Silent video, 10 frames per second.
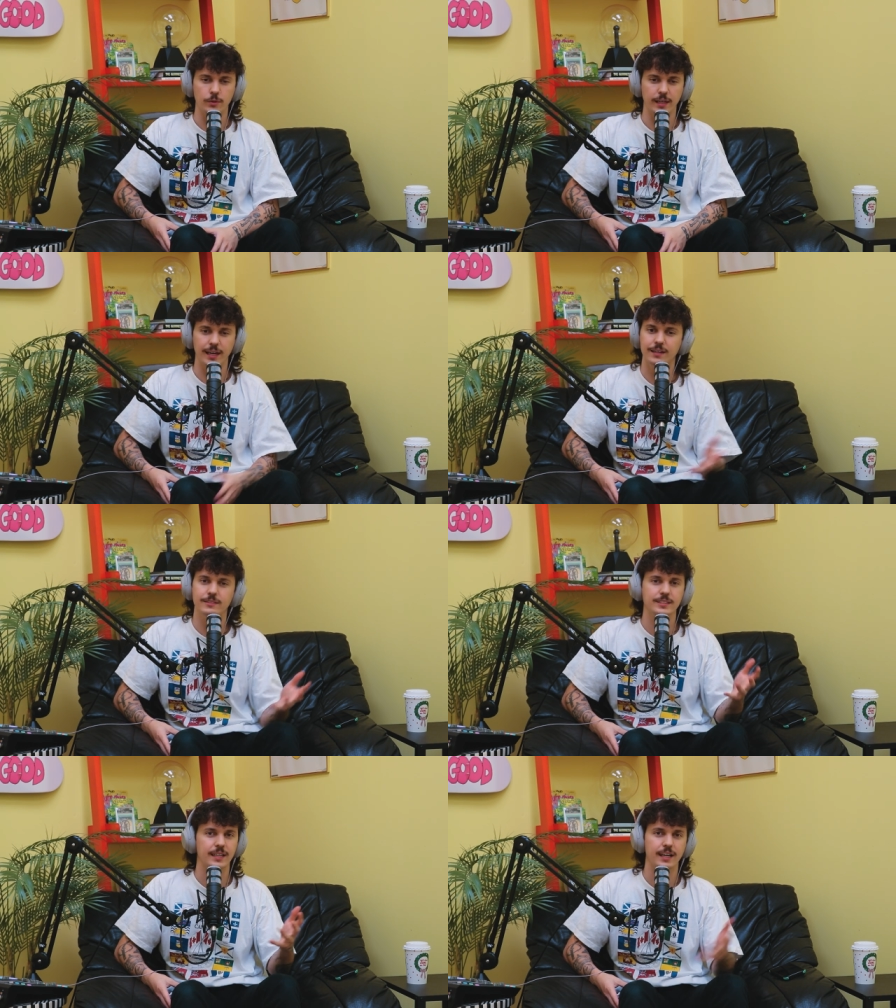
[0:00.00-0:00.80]
You're like, I don't know
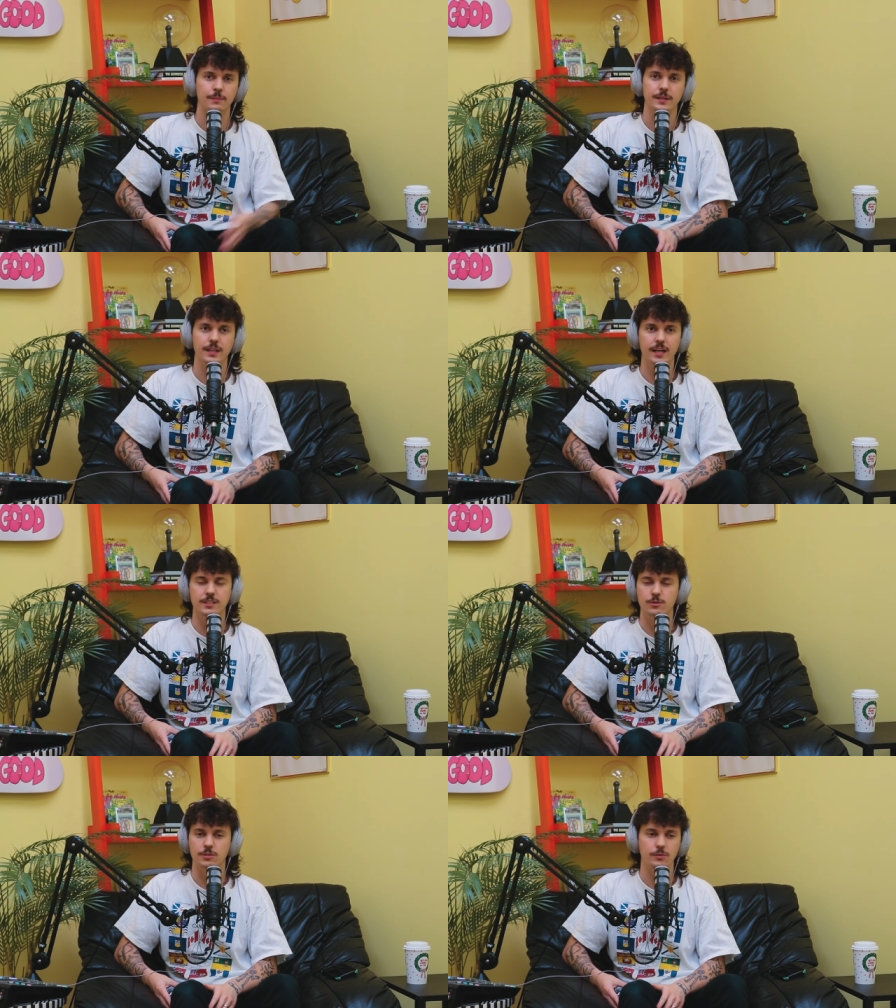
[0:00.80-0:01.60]
what's going to happen
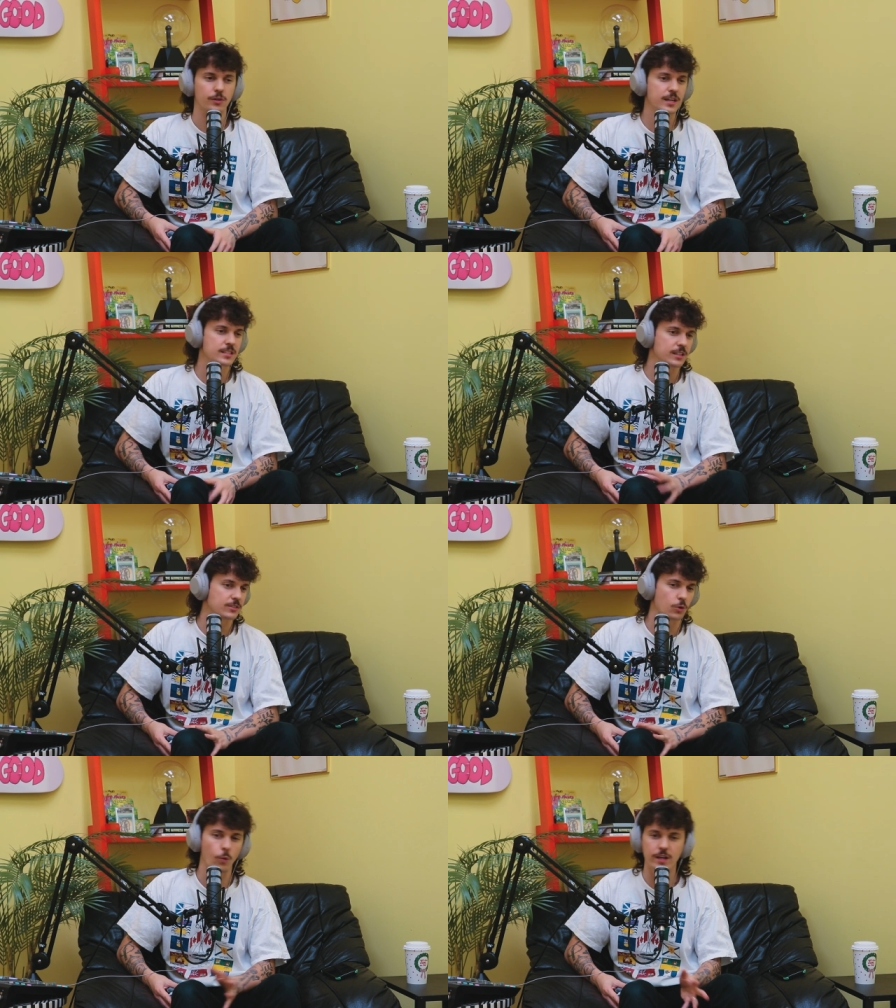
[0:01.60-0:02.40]
next. There's some crazy
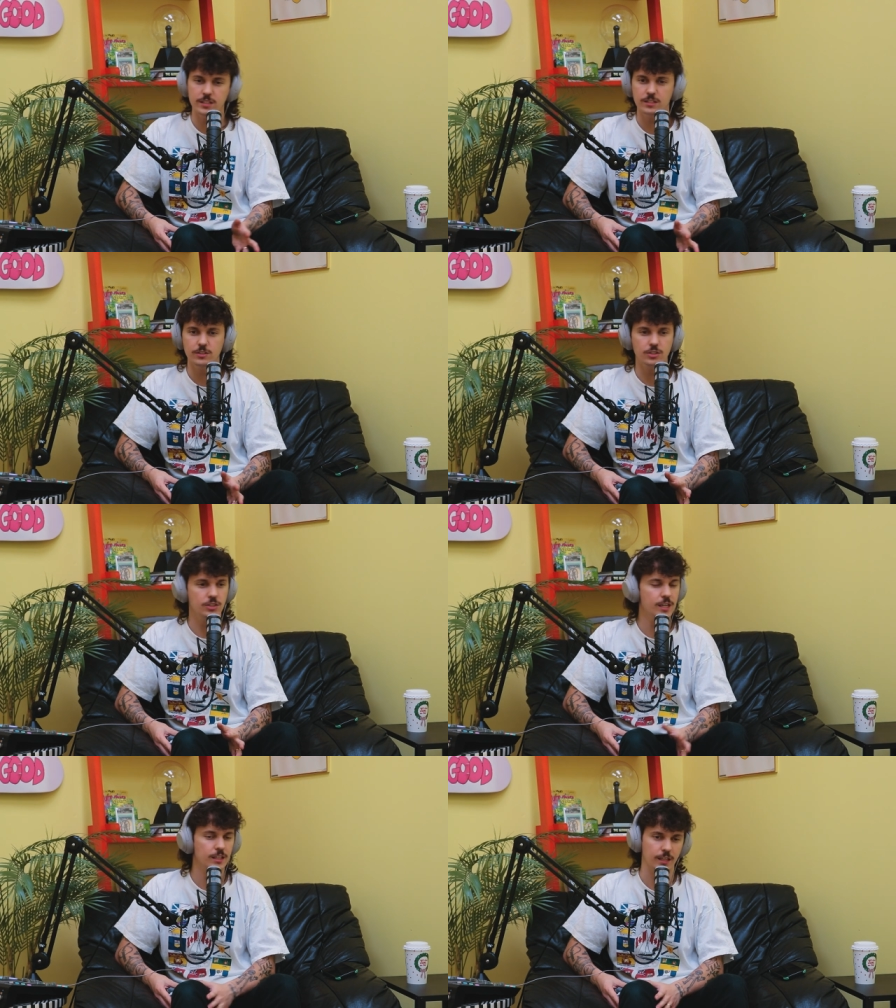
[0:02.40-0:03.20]
twists and
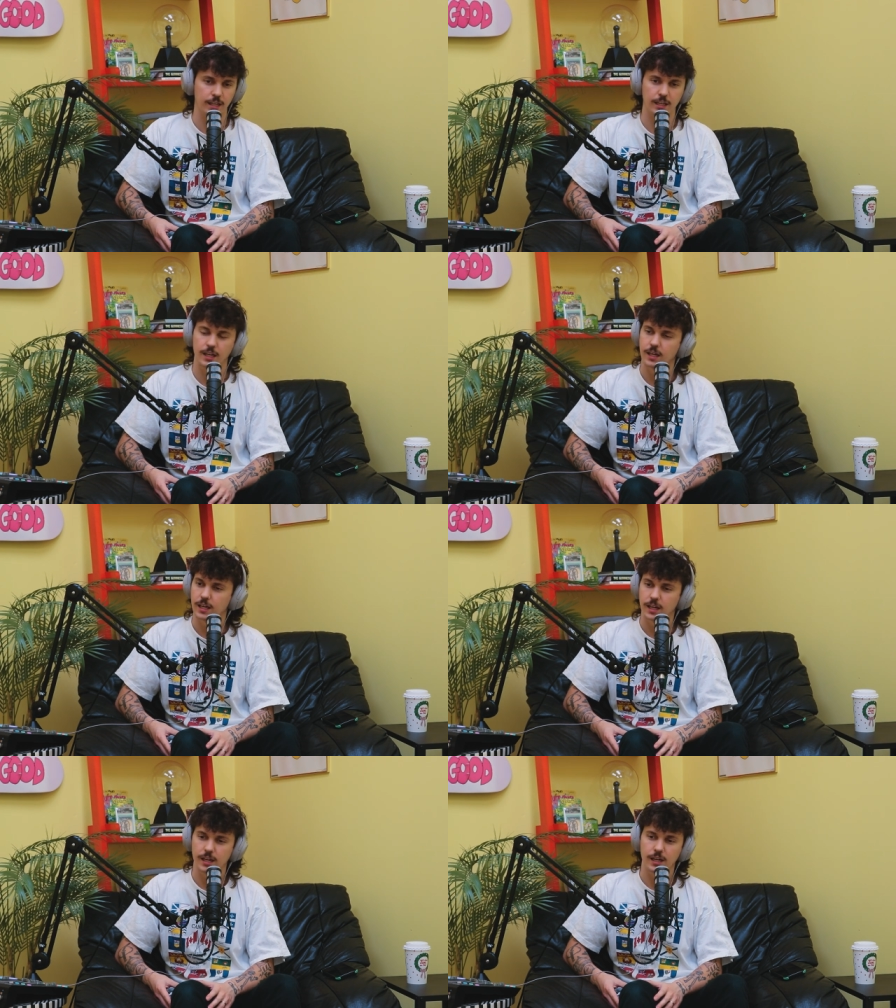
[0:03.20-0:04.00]
shit. Like...
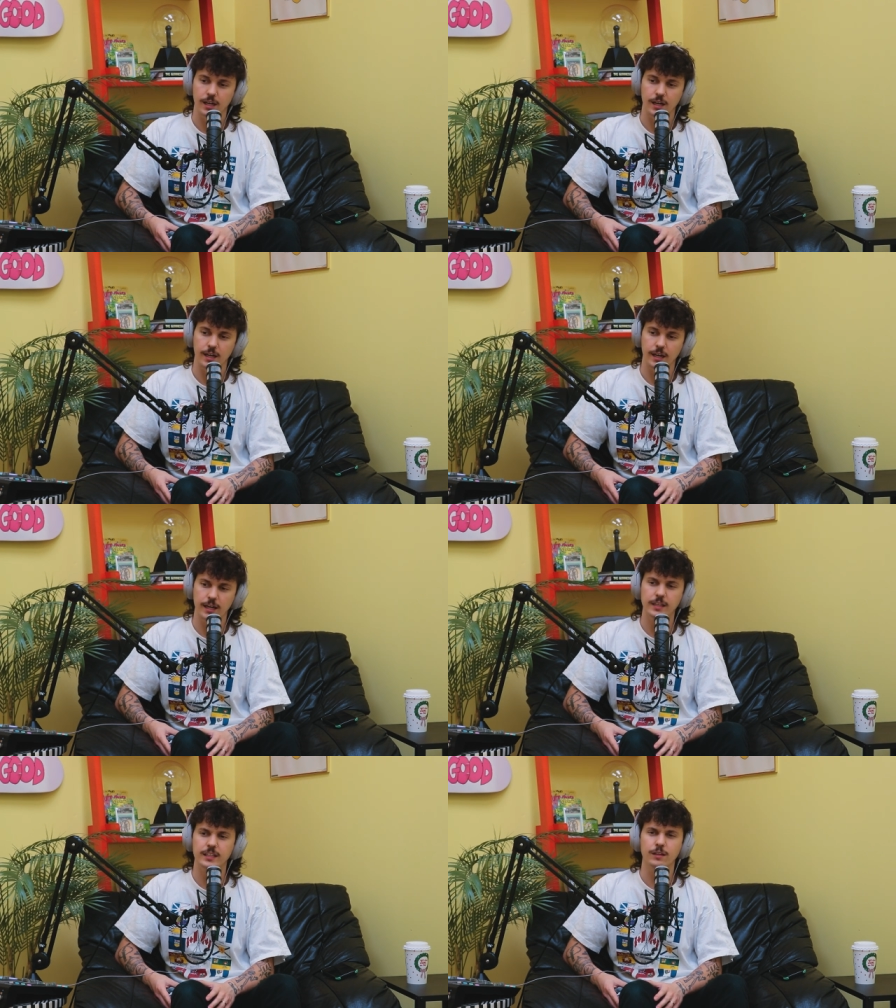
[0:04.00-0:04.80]

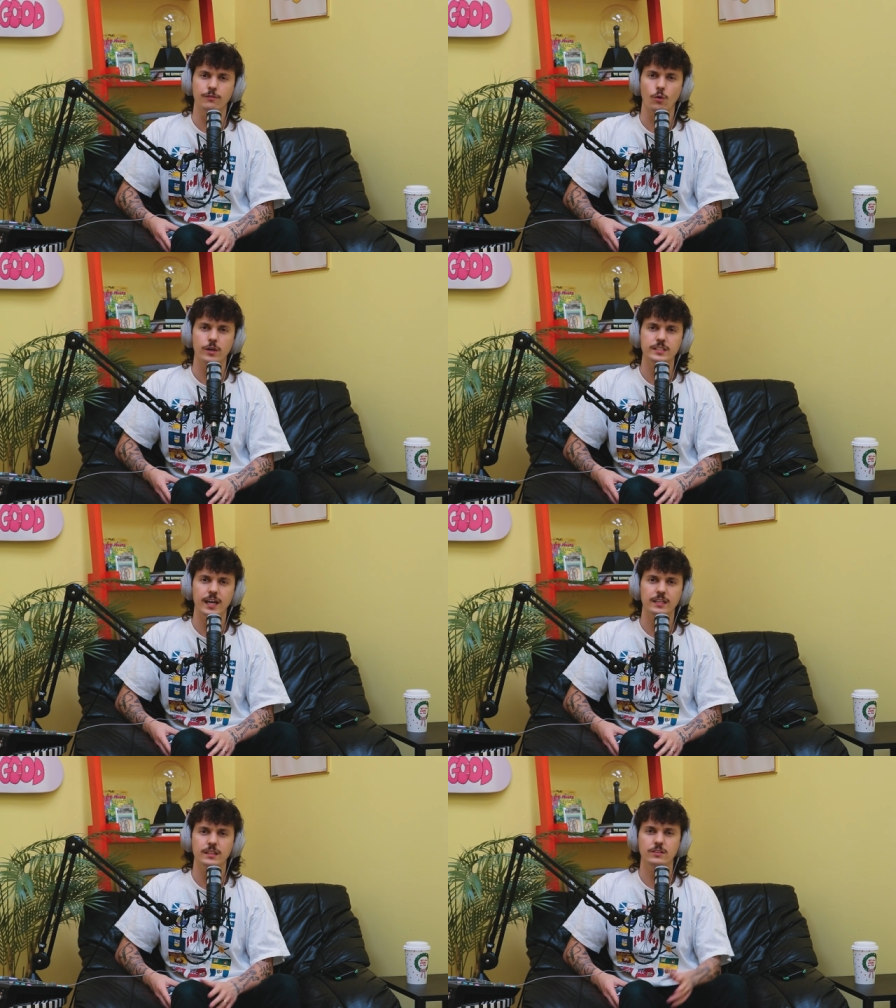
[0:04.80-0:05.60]
And, like, the voice
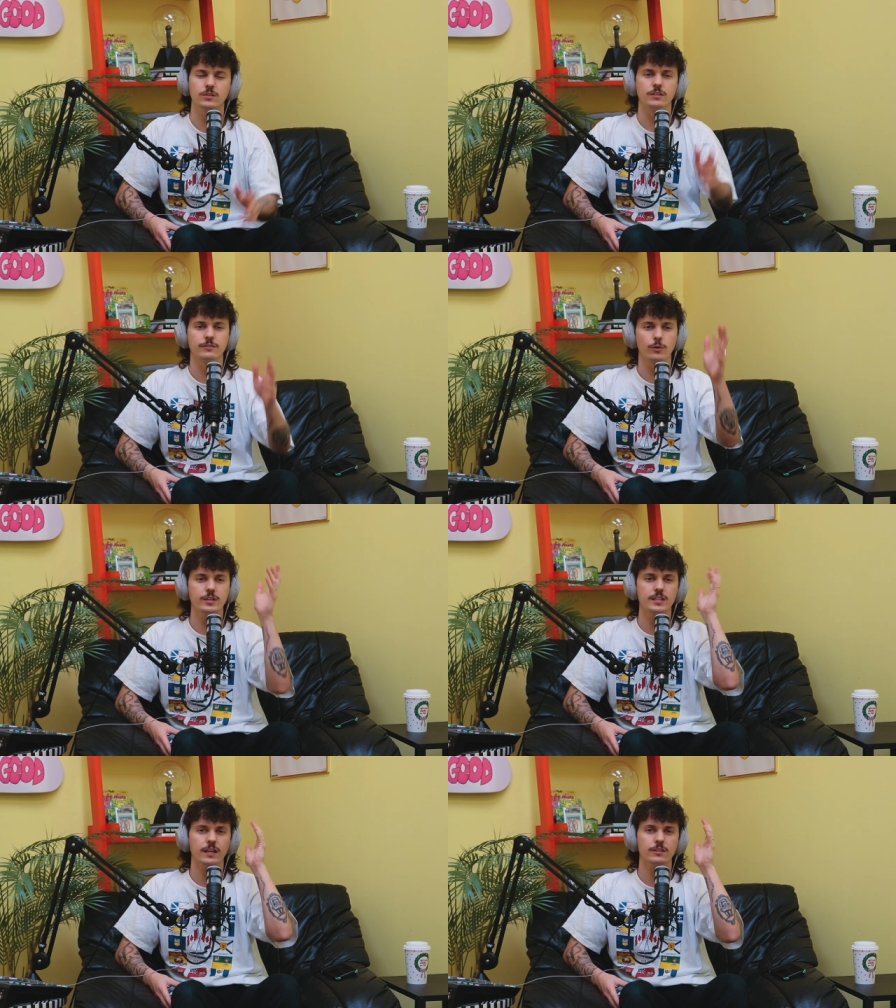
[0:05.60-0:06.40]
acting... Dude, the
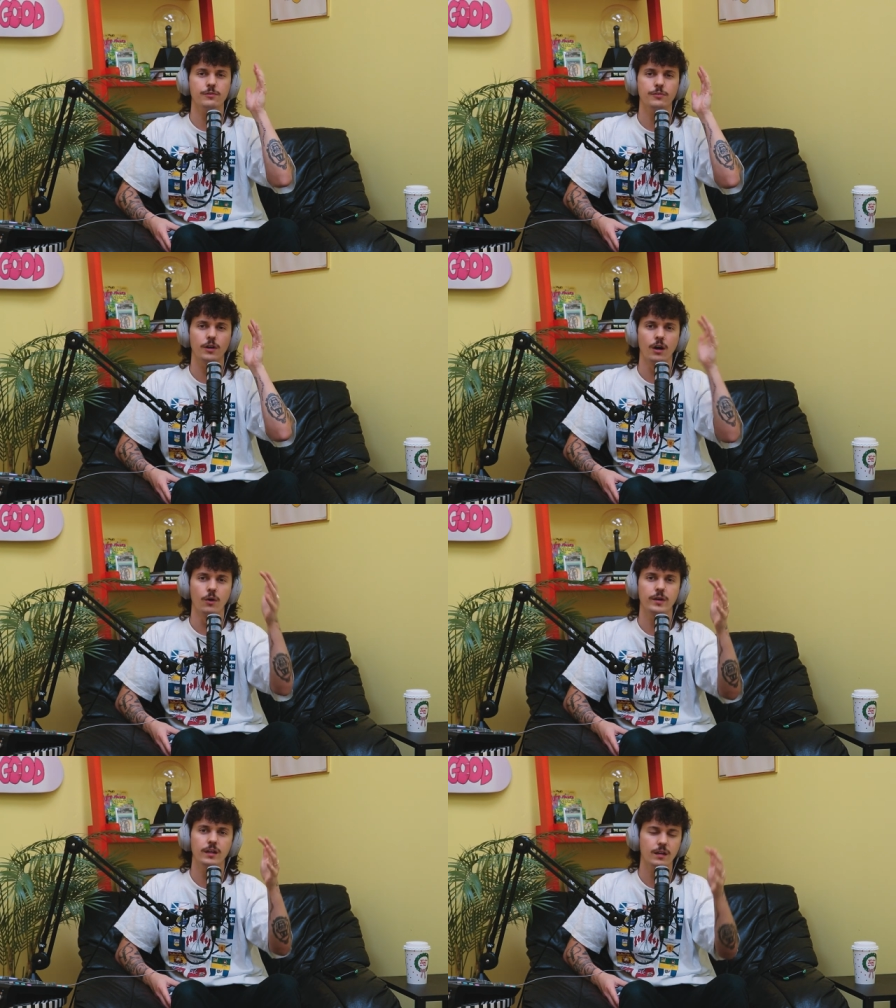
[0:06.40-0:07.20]
voice actor for
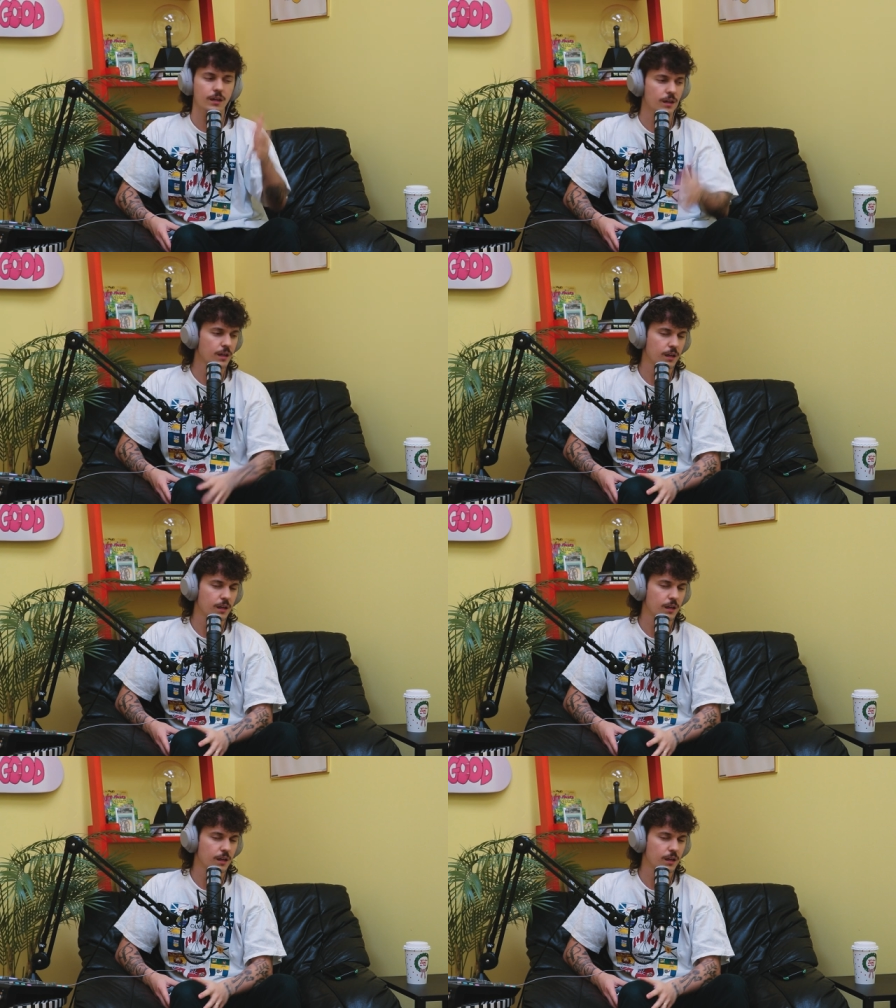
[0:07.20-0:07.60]
Odin...